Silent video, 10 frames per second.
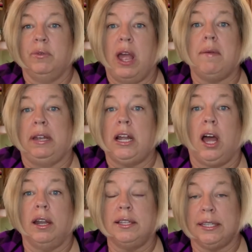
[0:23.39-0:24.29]
I mean,
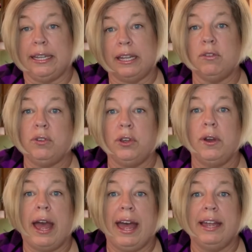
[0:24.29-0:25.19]
honestly, if you
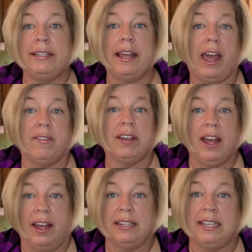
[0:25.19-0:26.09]
had to have a
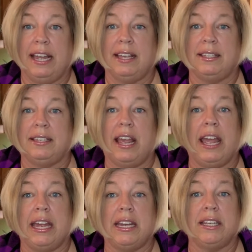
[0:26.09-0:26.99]
contest
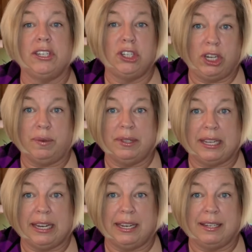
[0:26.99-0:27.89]
and she was
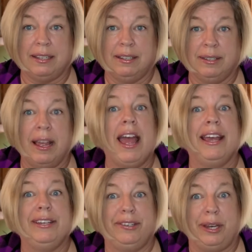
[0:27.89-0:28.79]
in it,
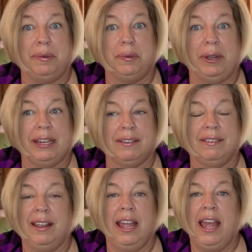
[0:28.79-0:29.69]
she would win.
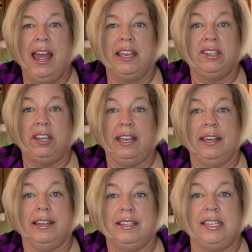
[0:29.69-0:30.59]
She
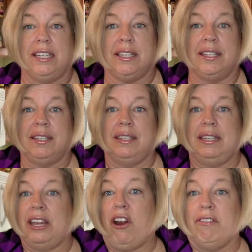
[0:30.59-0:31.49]
could just
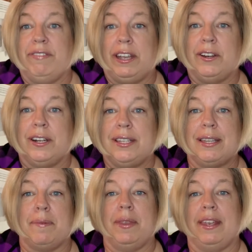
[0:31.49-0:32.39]
stick her finger in
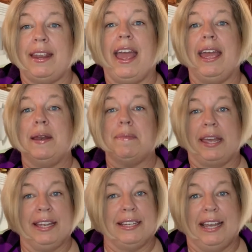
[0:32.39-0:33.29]
something and
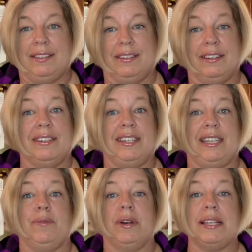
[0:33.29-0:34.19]
make it taste good.
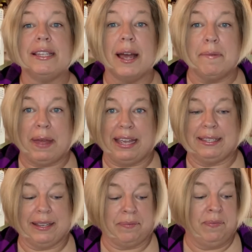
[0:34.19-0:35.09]
She was
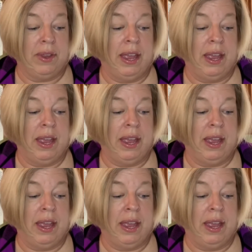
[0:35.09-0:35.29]
amazing.